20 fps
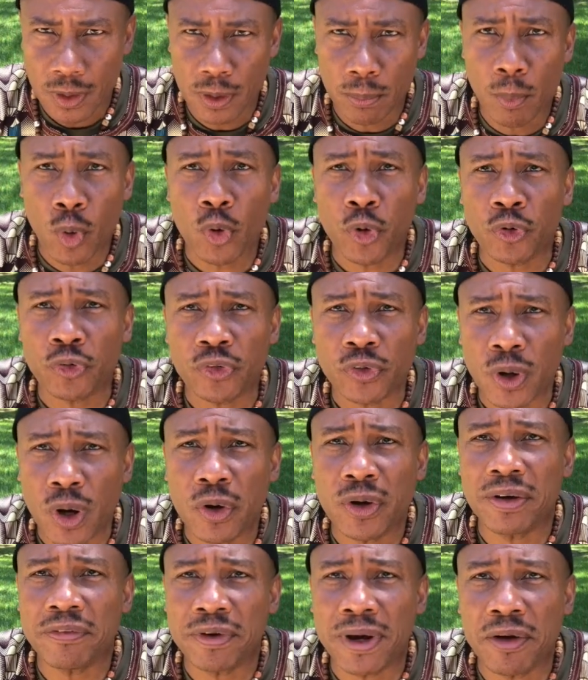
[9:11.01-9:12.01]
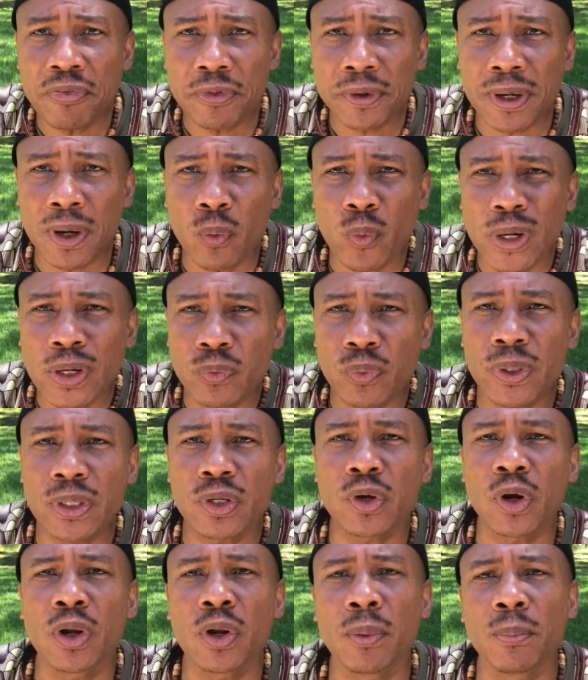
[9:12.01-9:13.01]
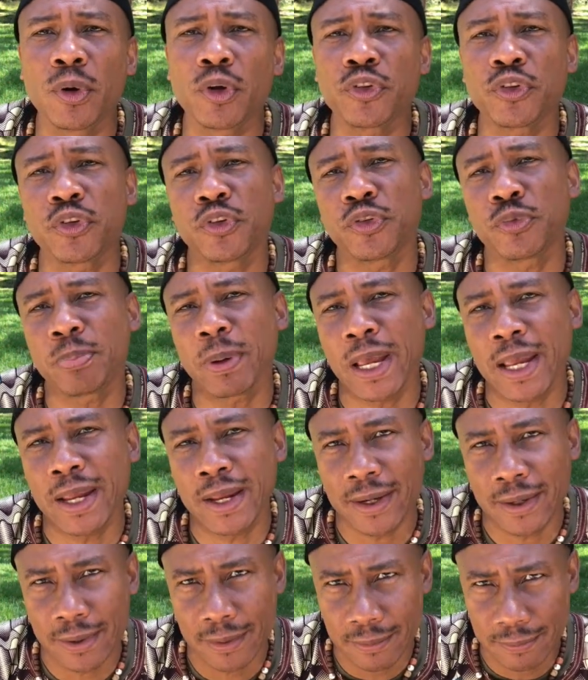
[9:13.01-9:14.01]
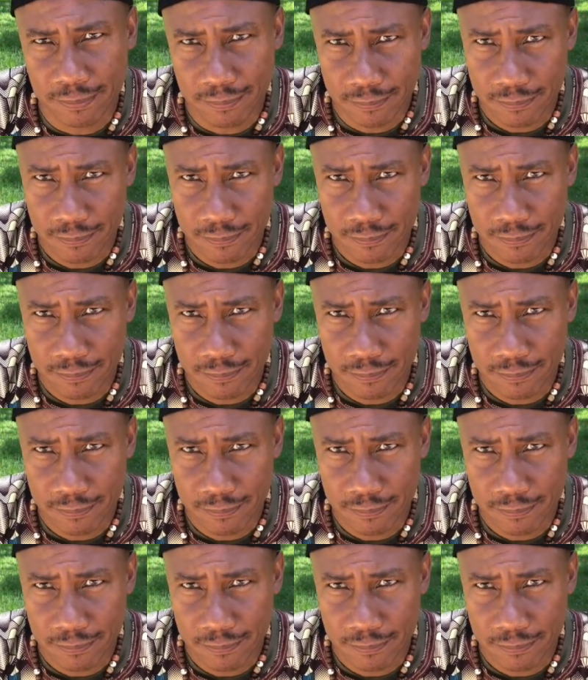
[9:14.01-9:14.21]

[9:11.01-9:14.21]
The Moors out of Africa went with Columbus to Spain.